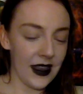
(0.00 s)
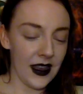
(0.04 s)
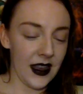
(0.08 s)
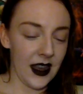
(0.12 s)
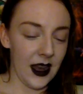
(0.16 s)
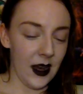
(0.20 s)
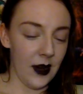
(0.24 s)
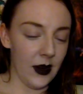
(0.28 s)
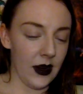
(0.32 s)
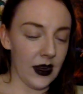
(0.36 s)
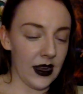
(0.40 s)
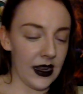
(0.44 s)

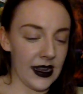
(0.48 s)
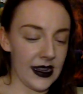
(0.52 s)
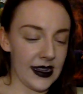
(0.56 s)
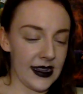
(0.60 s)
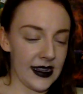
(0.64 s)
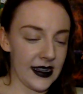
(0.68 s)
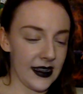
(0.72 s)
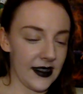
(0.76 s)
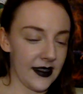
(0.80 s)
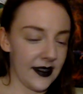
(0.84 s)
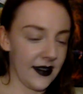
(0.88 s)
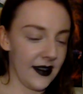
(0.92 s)
I
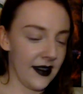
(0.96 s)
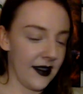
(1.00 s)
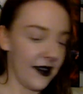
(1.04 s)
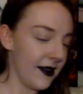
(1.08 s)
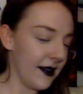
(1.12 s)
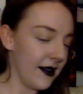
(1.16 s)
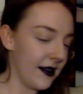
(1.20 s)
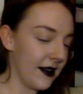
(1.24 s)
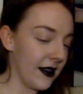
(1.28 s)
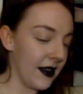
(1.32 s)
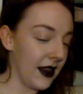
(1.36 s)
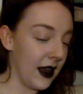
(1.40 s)
realize
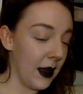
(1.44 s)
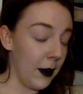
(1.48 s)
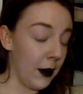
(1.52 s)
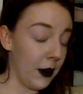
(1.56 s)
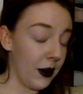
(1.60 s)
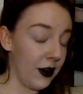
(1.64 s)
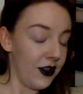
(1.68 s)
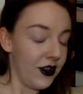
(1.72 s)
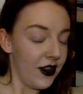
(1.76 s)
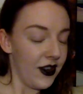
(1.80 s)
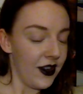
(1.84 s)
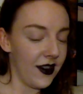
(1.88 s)
I
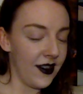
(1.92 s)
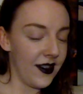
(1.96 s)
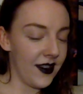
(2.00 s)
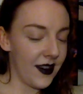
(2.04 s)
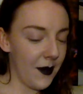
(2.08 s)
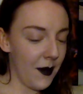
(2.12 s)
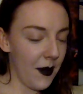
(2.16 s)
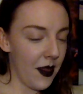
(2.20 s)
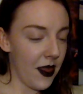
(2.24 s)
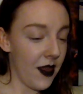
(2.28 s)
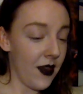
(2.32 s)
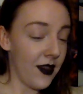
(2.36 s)
butchered
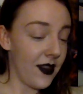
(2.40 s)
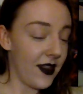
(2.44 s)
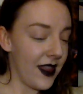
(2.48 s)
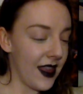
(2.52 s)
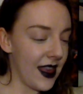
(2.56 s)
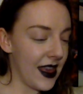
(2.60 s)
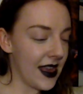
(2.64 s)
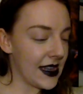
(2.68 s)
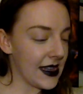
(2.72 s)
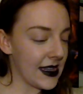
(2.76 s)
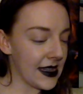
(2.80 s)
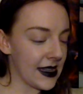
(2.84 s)
some of those
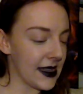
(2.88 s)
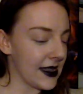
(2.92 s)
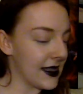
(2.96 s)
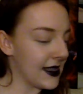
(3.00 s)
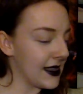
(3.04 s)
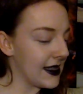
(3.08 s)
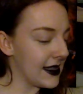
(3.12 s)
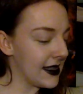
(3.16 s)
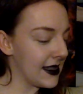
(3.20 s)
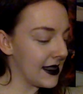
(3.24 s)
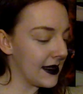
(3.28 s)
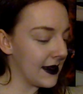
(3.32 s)

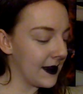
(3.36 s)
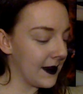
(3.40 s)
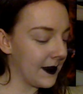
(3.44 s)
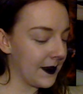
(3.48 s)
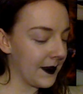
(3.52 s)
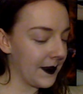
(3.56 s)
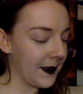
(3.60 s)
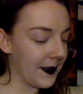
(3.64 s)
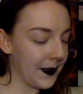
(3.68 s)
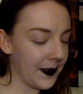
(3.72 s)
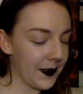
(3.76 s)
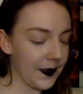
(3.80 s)
things.
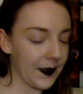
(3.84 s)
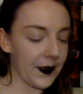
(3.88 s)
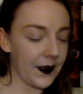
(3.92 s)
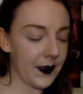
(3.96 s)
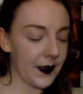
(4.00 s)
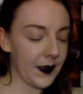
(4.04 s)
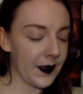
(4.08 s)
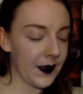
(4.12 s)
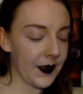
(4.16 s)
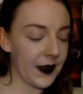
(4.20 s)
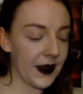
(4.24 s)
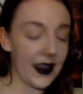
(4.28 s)

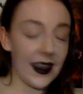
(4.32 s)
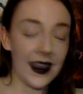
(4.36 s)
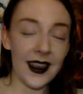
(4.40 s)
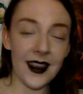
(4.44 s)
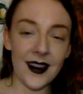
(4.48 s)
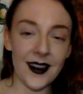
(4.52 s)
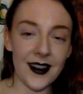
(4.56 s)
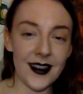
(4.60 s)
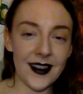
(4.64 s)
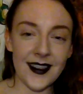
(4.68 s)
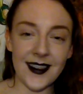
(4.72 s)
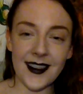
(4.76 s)

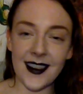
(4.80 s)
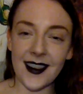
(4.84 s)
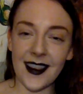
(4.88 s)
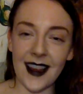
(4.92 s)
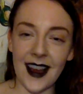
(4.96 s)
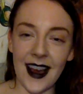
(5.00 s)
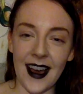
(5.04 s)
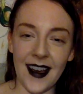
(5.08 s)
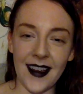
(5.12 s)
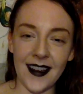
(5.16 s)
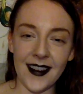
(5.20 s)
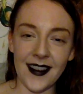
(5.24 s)
Here's the
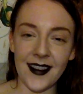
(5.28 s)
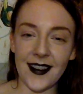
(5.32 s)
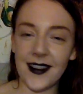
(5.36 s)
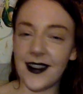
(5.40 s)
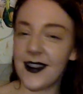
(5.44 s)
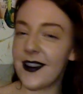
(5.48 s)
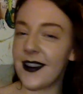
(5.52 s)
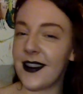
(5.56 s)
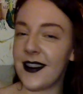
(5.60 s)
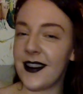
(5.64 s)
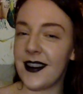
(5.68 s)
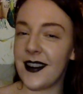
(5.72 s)

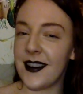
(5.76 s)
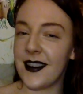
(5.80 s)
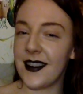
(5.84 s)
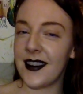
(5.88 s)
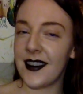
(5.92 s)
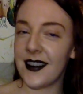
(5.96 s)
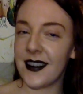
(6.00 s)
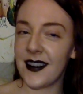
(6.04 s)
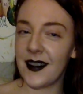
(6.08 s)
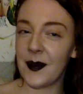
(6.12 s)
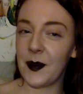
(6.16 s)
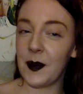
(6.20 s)
last
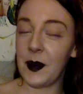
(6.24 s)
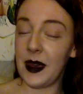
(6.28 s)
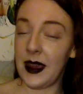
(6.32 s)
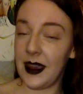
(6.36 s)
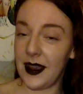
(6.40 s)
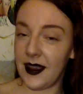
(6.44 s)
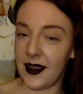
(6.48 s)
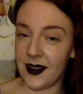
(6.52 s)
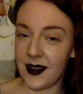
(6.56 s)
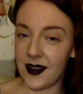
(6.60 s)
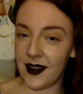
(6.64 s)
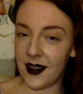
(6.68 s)

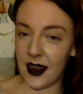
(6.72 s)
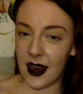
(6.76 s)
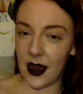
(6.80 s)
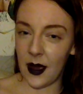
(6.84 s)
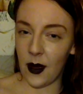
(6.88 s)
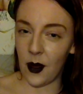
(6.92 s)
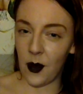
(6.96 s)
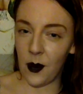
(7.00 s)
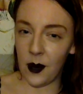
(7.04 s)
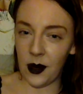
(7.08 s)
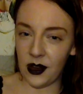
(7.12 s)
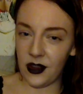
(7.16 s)
piece that
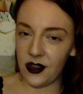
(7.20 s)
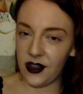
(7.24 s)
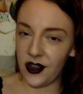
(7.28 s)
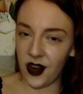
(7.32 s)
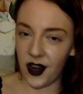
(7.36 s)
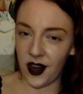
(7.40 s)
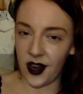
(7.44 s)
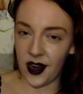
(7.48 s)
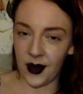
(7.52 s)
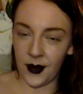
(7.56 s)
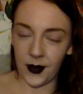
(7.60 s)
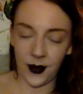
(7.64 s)
I will be
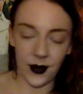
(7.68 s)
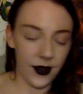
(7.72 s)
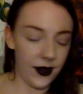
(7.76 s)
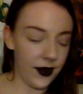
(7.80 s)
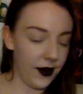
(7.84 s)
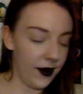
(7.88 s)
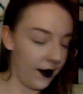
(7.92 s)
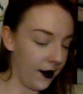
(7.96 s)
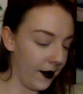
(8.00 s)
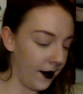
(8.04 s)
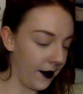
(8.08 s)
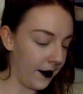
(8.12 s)
sharing with
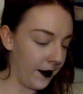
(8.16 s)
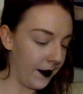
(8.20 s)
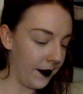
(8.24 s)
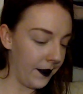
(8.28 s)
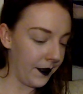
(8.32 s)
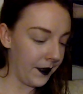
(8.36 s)
you.